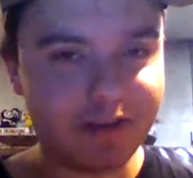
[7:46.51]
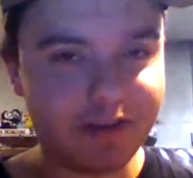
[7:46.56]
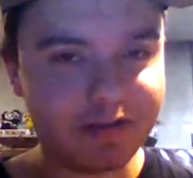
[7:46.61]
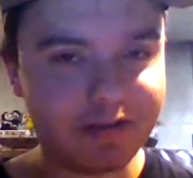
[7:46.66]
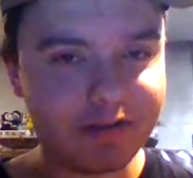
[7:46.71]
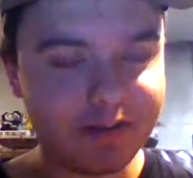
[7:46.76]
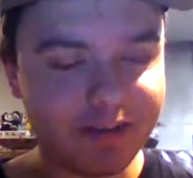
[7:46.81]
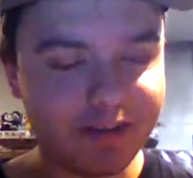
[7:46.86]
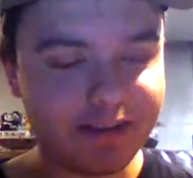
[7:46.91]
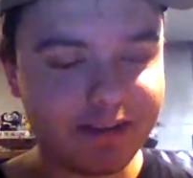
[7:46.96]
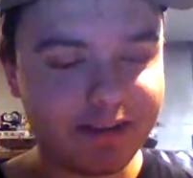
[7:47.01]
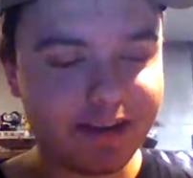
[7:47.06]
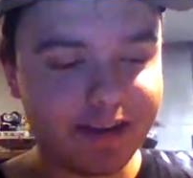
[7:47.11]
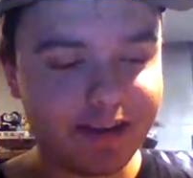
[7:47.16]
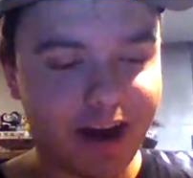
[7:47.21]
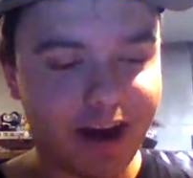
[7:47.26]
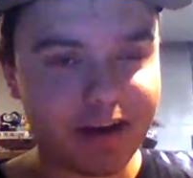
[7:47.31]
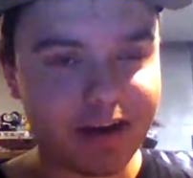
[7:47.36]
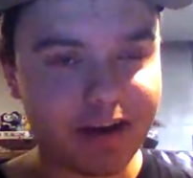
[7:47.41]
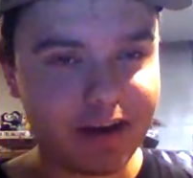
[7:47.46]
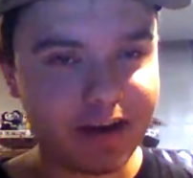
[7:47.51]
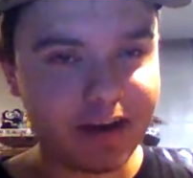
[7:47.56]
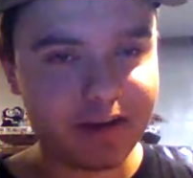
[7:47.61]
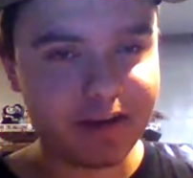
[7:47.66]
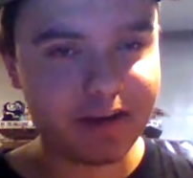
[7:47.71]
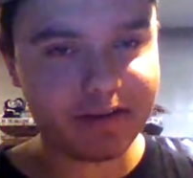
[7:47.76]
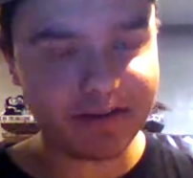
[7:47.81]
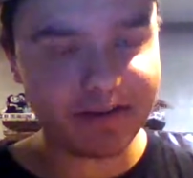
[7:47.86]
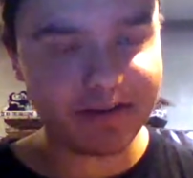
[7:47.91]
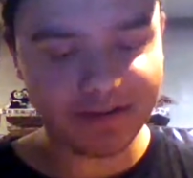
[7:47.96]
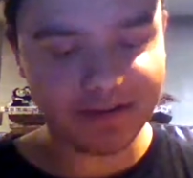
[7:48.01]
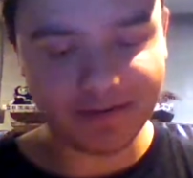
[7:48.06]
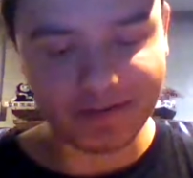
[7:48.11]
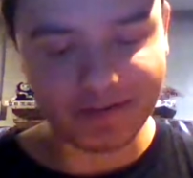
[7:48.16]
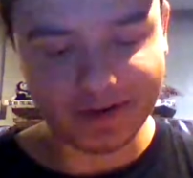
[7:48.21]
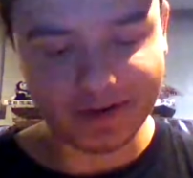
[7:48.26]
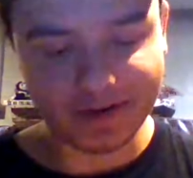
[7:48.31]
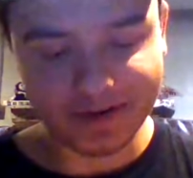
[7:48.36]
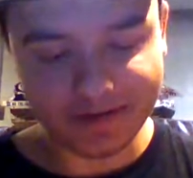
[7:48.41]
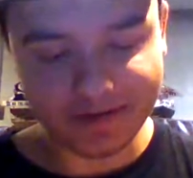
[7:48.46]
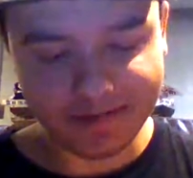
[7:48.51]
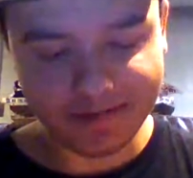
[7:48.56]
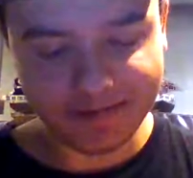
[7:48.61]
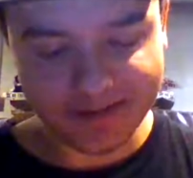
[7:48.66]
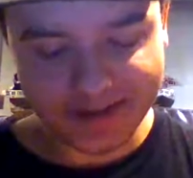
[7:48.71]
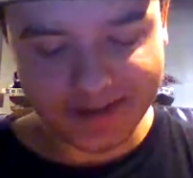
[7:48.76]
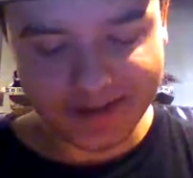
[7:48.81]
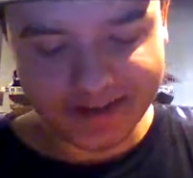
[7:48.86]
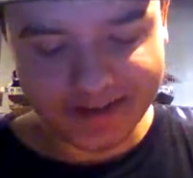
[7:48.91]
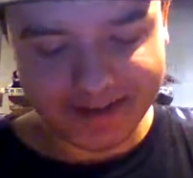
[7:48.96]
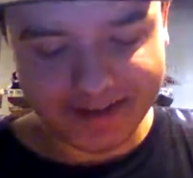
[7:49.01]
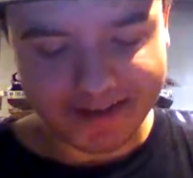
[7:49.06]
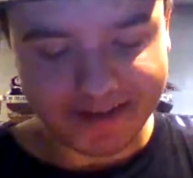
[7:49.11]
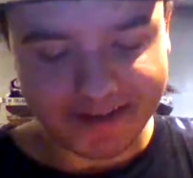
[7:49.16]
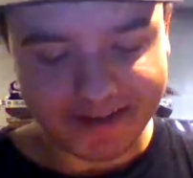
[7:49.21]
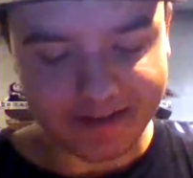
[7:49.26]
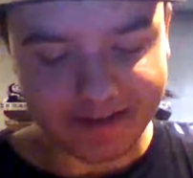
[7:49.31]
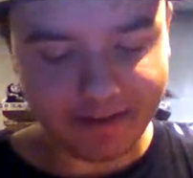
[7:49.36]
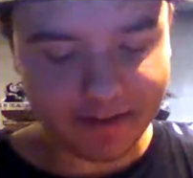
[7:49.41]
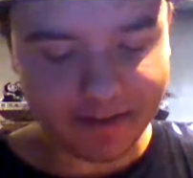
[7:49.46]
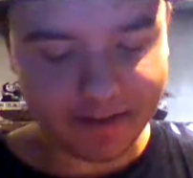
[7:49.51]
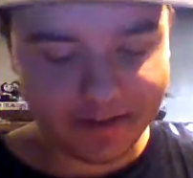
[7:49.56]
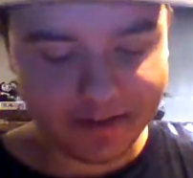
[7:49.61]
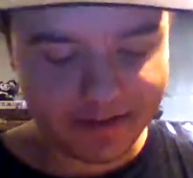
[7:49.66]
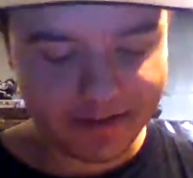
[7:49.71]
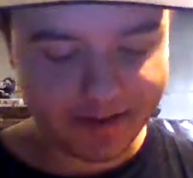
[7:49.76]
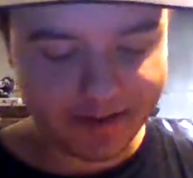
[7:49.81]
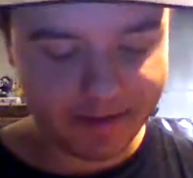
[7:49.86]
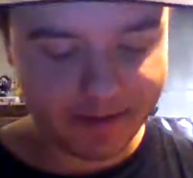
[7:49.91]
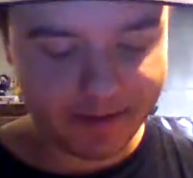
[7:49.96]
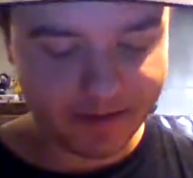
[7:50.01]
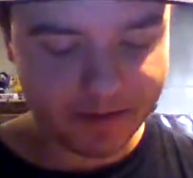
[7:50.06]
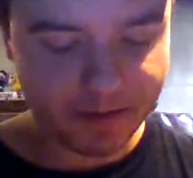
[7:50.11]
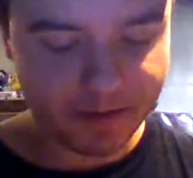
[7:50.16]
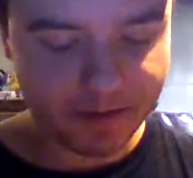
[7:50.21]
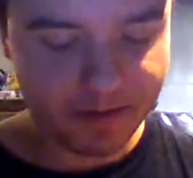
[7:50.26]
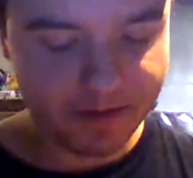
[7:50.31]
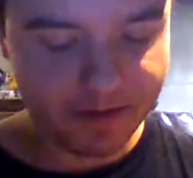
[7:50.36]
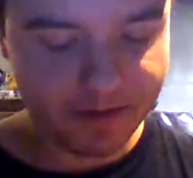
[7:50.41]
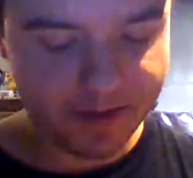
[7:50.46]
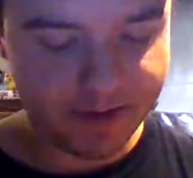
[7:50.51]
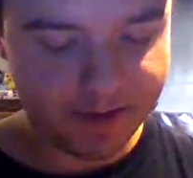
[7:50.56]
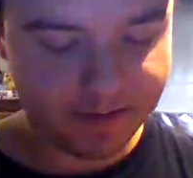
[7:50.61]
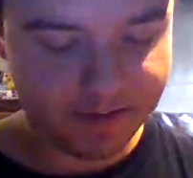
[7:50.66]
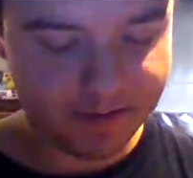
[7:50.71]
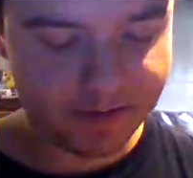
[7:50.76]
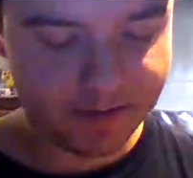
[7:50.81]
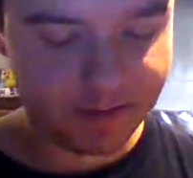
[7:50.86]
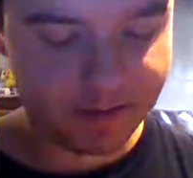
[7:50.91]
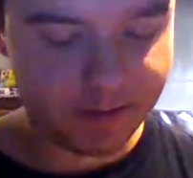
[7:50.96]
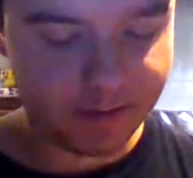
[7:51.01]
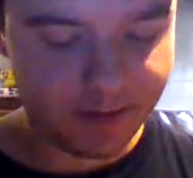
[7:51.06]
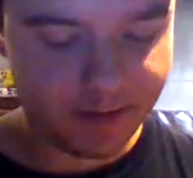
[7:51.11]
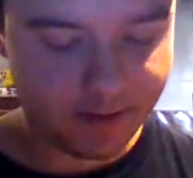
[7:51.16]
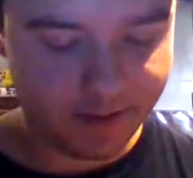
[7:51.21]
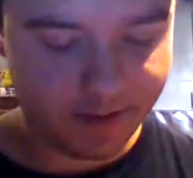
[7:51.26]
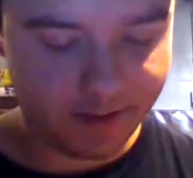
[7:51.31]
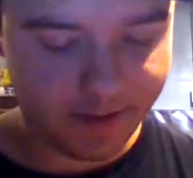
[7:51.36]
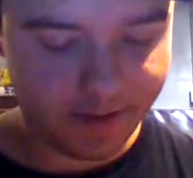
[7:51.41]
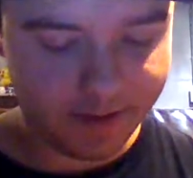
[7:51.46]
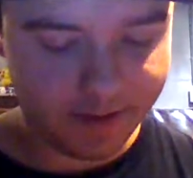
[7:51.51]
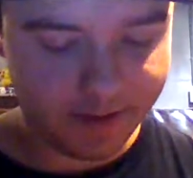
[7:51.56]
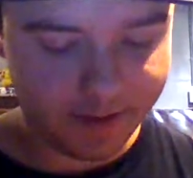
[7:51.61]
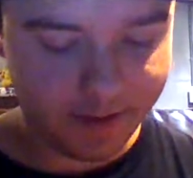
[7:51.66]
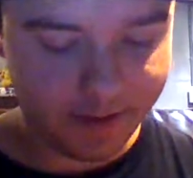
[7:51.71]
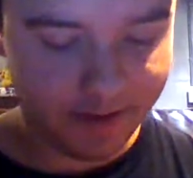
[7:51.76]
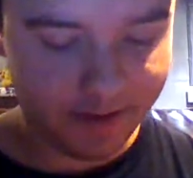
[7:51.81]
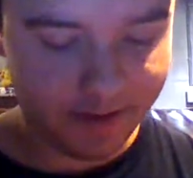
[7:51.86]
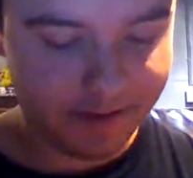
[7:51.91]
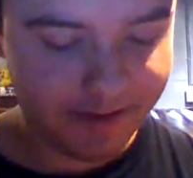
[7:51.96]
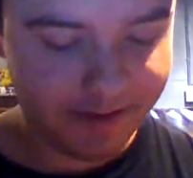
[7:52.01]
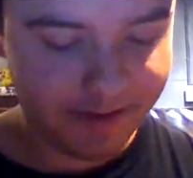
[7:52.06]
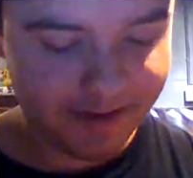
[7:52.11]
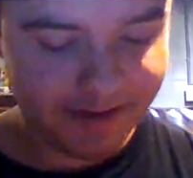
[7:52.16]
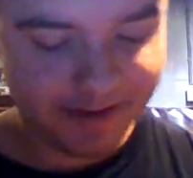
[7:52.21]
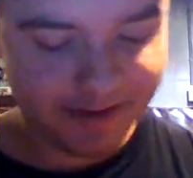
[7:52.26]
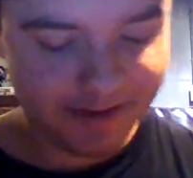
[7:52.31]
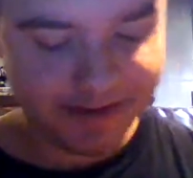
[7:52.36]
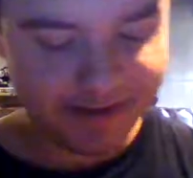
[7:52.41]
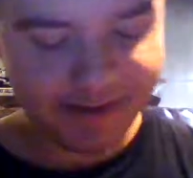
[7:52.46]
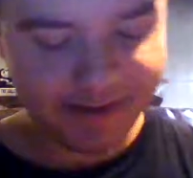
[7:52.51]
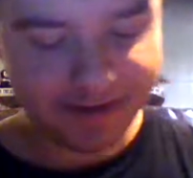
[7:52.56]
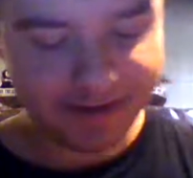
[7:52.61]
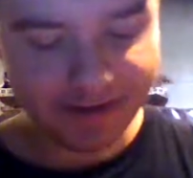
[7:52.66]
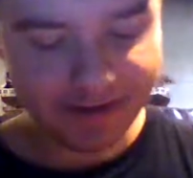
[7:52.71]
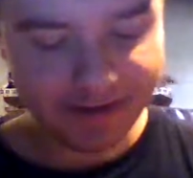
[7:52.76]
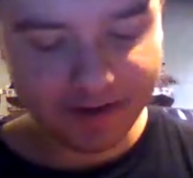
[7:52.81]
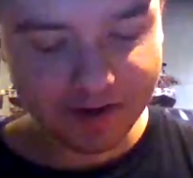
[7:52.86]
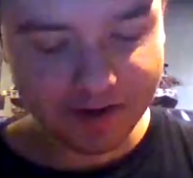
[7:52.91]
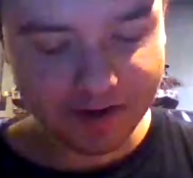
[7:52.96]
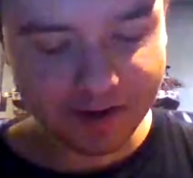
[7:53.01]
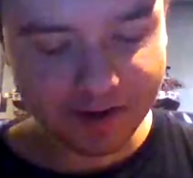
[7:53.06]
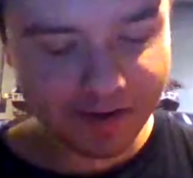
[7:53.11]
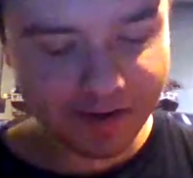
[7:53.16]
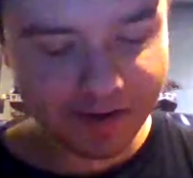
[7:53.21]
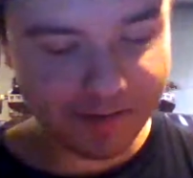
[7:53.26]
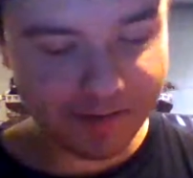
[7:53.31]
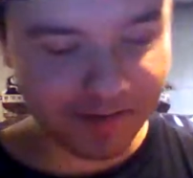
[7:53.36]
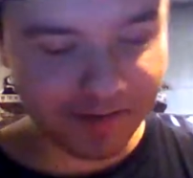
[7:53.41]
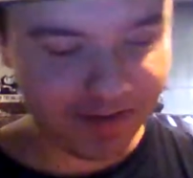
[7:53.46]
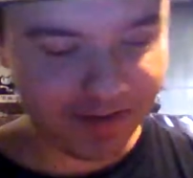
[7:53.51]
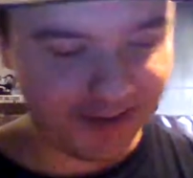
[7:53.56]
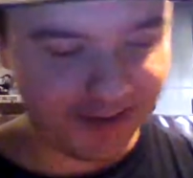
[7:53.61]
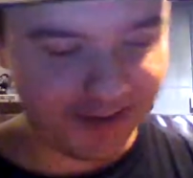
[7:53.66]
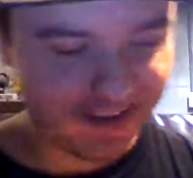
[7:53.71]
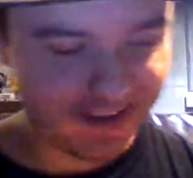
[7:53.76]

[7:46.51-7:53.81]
So he's not out of character. It's funny though. Like, what'd you think about the movie? He's like, well, I gotta kill people.